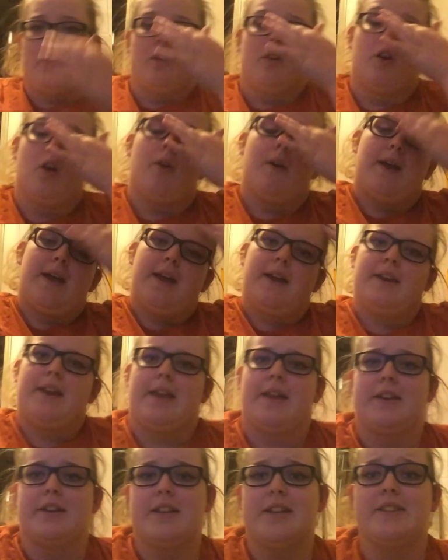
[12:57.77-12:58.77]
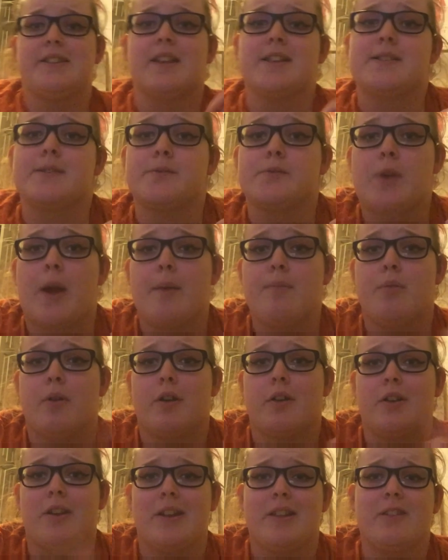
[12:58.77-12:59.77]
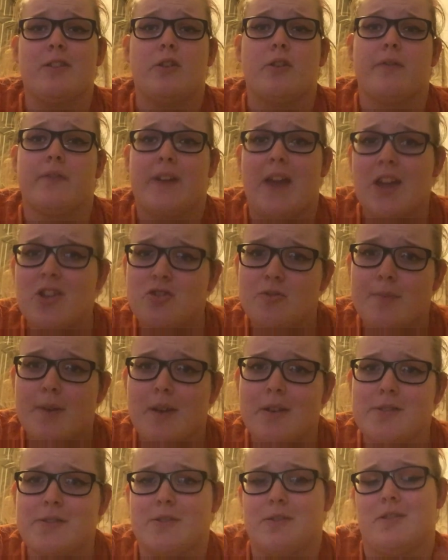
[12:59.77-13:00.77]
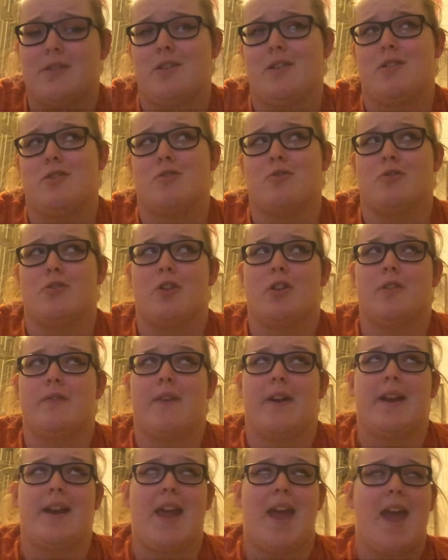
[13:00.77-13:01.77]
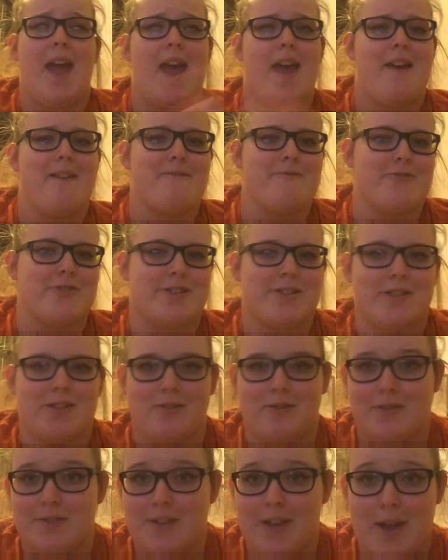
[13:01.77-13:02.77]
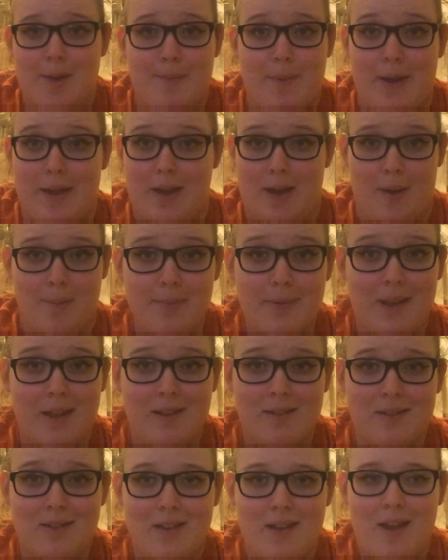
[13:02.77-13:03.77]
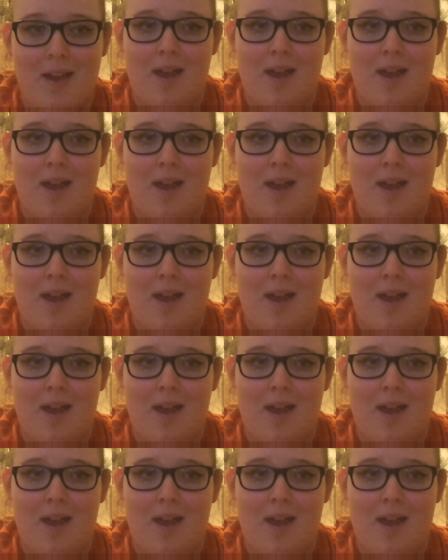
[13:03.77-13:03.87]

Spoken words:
Go ahead and hit that subscribe button and hit the notification bell so that you're notified every single time I update.